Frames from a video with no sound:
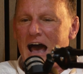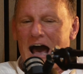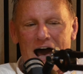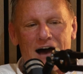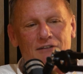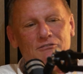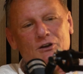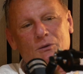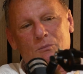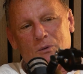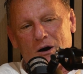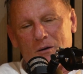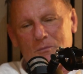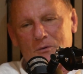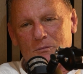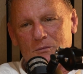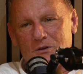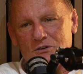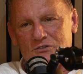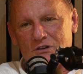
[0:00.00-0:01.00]
having a
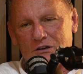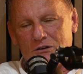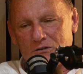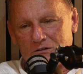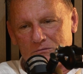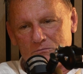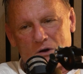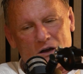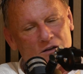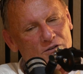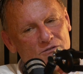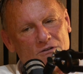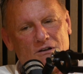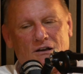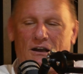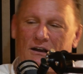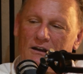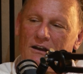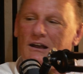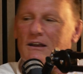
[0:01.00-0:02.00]
pop at me and she said, look, my
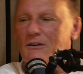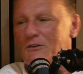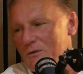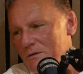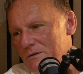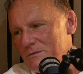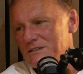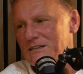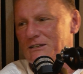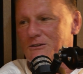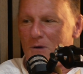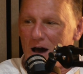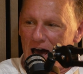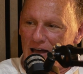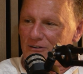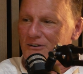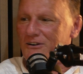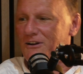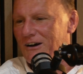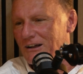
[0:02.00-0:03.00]
son, and I knew he was in the
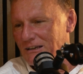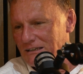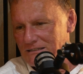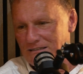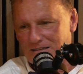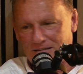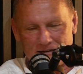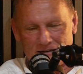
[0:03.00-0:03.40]
matter and all this,